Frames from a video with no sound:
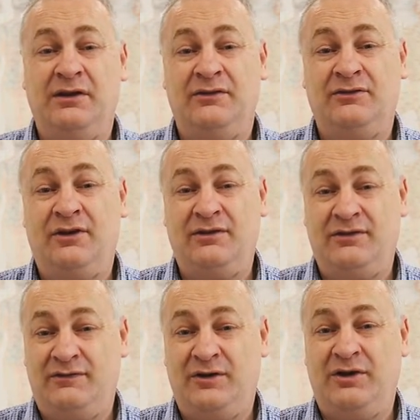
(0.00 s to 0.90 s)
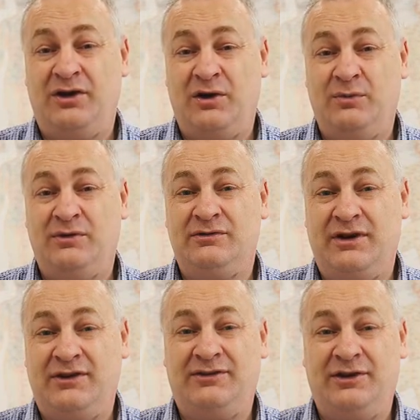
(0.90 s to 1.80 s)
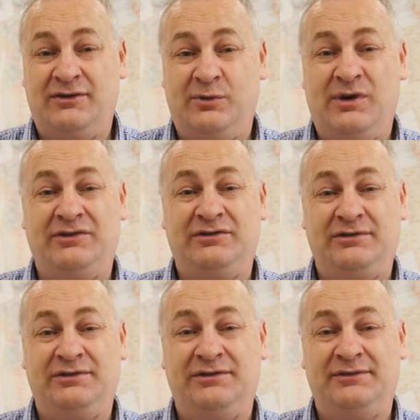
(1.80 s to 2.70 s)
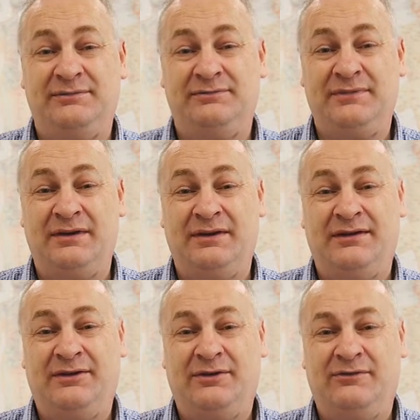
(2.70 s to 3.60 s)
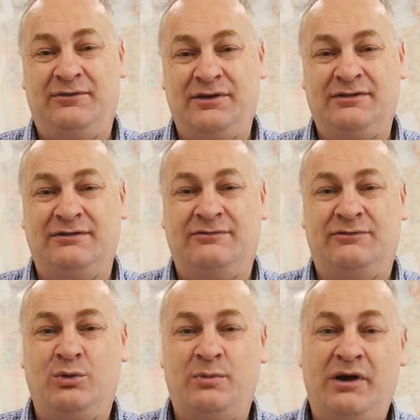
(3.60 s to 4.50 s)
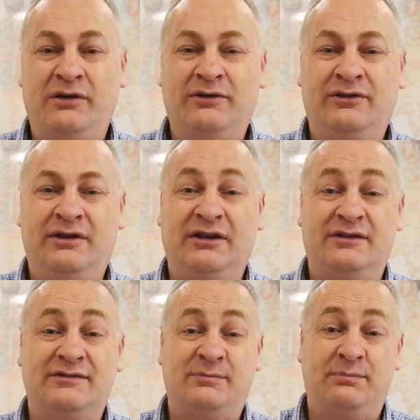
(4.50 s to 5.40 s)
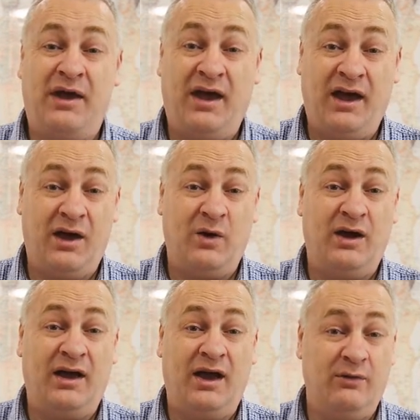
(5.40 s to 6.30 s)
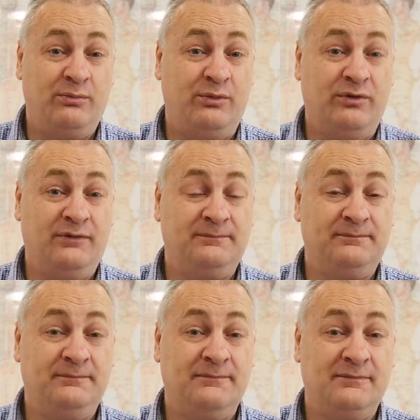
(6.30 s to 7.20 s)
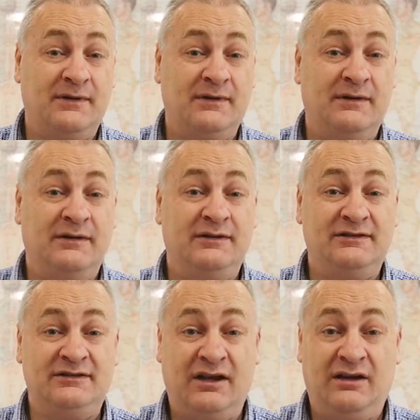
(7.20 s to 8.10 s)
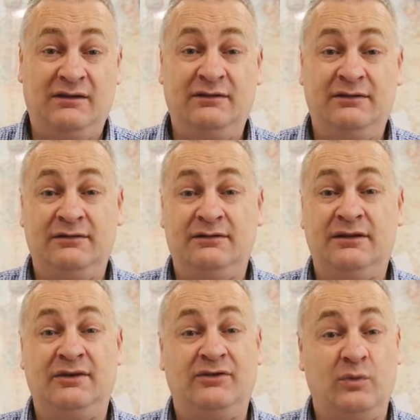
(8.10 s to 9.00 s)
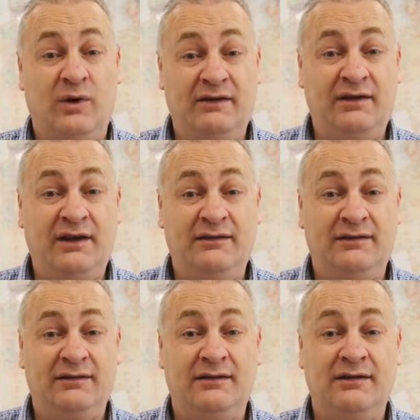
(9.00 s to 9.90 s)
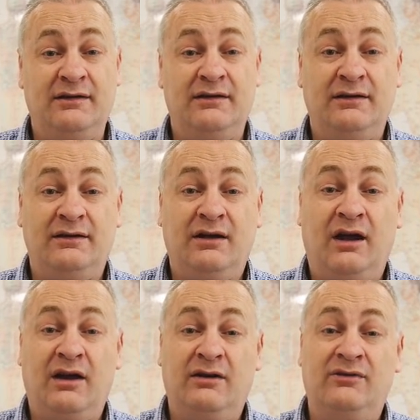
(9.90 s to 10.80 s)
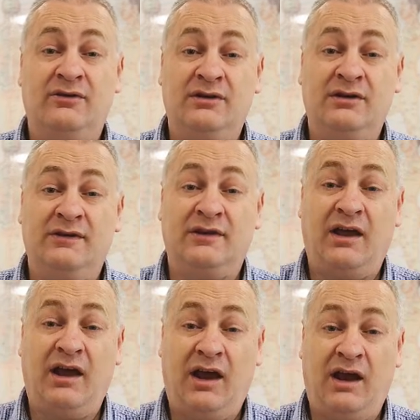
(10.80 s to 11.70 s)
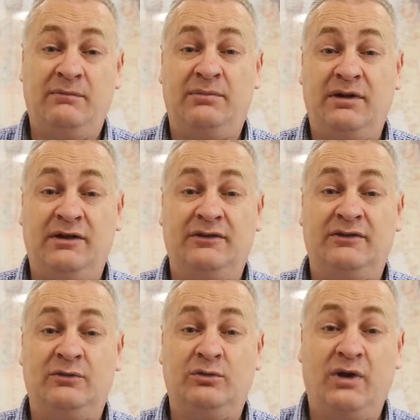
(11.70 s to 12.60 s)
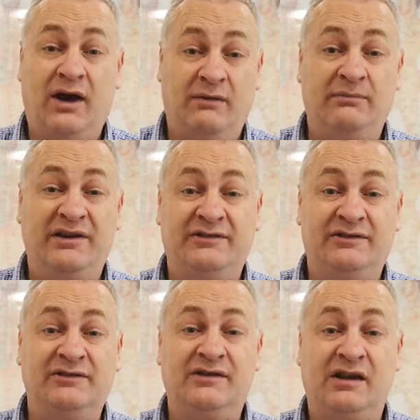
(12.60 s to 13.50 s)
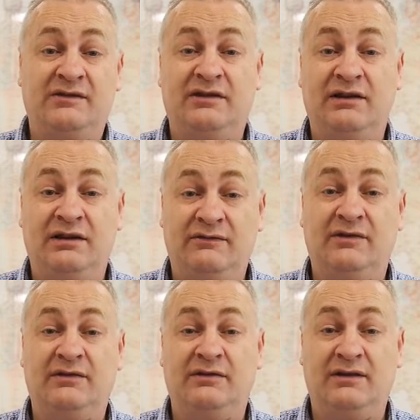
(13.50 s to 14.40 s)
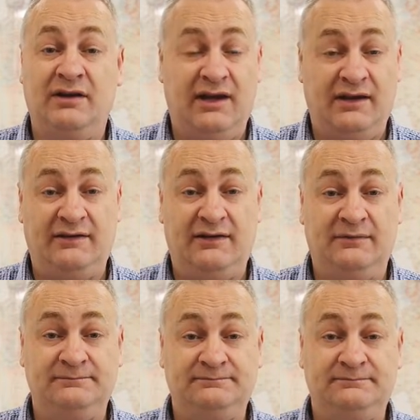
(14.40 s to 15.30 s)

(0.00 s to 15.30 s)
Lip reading: So this video will address those questions. First and foremost is the power output. Second is the wavelength. And third is the handpiece or handpieces that deliver the laser.